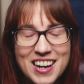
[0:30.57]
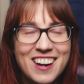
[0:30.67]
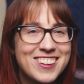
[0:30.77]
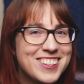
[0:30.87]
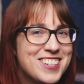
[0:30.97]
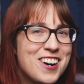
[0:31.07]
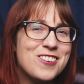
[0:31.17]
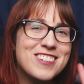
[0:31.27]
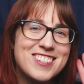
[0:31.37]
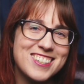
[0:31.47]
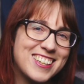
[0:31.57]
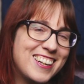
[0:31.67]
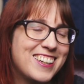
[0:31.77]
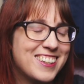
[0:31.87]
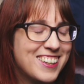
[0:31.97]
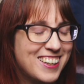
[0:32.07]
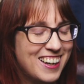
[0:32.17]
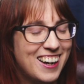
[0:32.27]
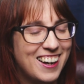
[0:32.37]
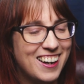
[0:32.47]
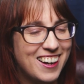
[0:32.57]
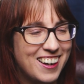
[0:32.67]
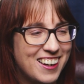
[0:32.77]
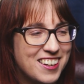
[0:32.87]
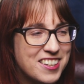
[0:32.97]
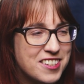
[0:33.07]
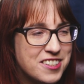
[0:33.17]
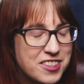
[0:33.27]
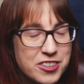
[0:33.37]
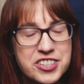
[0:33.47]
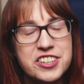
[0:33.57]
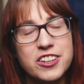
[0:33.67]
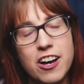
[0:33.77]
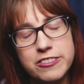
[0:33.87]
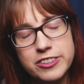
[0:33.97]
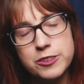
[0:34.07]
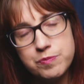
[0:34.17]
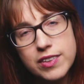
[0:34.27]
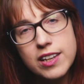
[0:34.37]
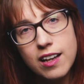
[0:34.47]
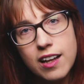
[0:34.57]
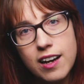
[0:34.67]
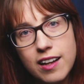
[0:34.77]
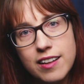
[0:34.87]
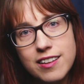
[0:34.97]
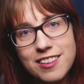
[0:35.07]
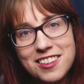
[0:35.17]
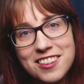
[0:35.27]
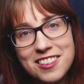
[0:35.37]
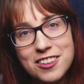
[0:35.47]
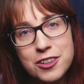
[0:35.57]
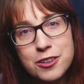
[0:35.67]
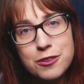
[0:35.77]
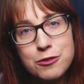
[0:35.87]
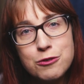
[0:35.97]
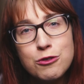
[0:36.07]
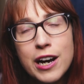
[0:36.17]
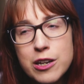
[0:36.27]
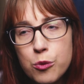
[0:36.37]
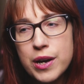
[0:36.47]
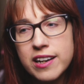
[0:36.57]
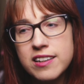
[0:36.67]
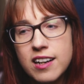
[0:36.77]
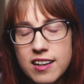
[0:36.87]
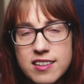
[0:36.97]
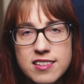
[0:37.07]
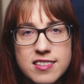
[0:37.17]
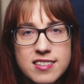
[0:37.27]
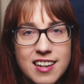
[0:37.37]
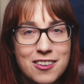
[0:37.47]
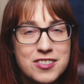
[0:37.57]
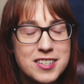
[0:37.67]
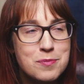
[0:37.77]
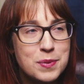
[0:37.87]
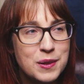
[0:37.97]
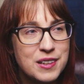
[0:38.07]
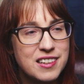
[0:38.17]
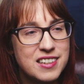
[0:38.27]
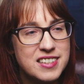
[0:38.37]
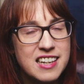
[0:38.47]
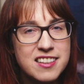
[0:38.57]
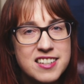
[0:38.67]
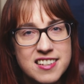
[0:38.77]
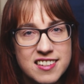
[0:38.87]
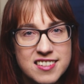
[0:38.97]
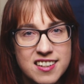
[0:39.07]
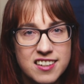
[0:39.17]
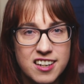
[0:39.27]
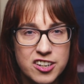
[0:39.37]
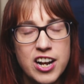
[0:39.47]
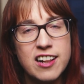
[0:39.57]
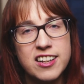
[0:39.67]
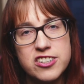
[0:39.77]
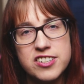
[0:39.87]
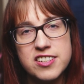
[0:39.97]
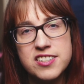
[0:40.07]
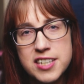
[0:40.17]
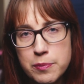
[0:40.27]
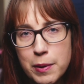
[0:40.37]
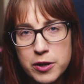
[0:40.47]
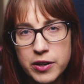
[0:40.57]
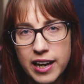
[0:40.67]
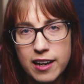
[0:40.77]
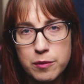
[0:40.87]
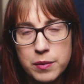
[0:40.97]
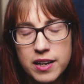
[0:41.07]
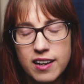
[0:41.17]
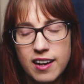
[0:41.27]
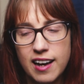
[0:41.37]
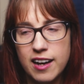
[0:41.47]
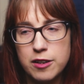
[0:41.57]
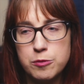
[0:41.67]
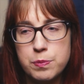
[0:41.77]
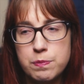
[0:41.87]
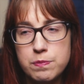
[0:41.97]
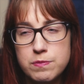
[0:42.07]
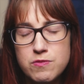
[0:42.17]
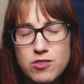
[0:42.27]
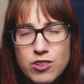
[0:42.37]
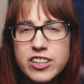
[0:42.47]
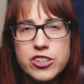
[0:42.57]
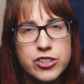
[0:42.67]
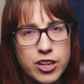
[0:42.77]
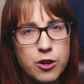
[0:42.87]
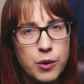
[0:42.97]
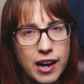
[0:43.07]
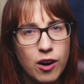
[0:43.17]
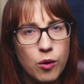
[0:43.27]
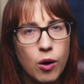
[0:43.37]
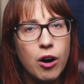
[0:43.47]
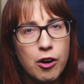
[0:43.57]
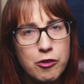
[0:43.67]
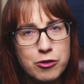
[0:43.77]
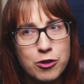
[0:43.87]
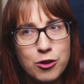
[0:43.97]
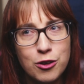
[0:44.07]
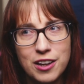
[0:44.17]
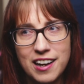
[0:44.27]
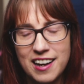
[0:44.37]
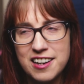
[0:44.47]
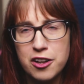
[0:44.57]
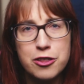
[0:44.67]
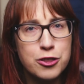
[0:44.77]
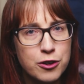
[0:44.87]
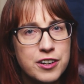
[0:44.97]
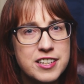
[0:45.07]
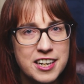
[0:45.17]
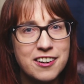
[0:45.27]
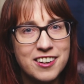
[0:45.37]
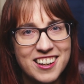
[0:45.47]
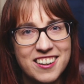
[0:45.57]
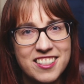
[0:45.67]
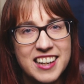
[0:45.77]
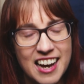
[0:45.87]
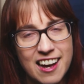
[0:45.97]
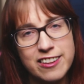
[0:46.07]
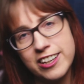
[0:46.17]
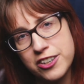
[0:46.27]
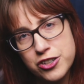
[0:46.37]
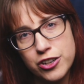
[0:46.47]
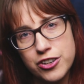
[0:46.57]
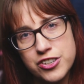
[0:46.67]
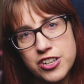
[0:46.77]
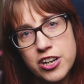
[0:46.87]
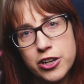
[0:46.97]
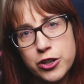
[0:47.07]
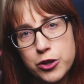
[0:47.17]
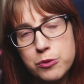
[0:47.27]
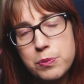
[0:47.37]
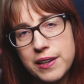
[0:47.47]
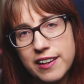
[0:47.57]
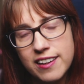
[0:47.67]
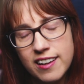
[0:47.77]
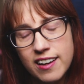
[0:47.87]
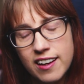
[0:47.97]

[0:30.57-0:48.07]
Oh, no, just kidding. They're still awful. The right-wing nuns have simply taken this as a challenge to step up their game and really show how awful and authoritarian the Catholic Church could be.